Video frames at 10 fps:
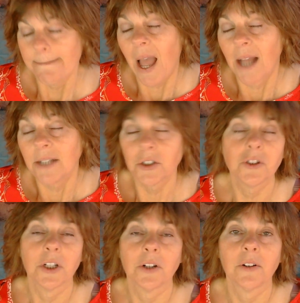I
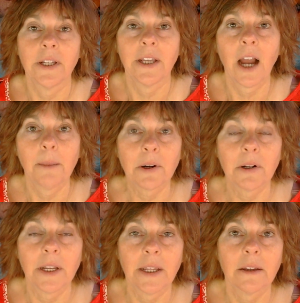just generally
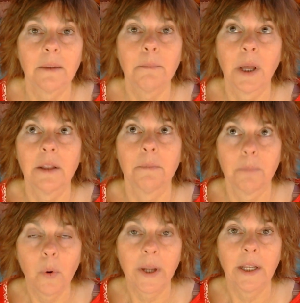hyperlink, but the
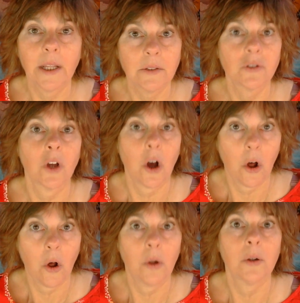point is
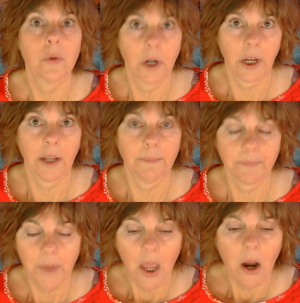all or none.
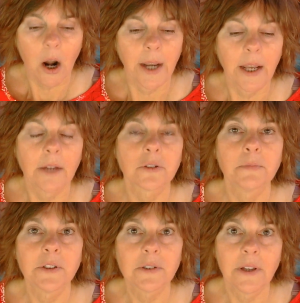All right, now
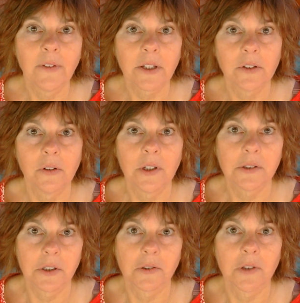specific to
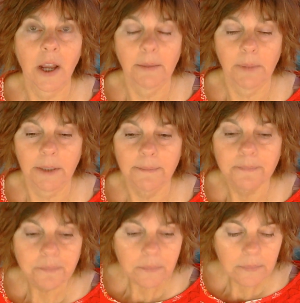this assignment
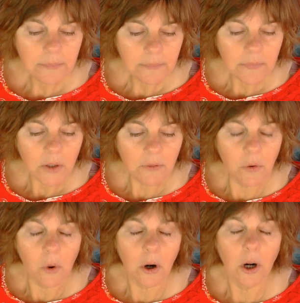
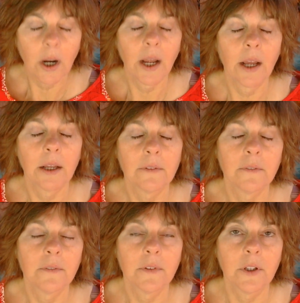for
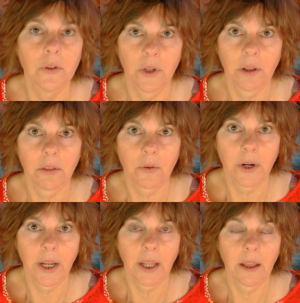Unit
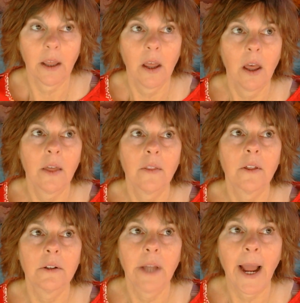3,
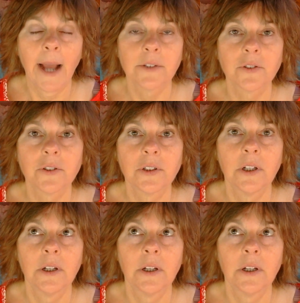the last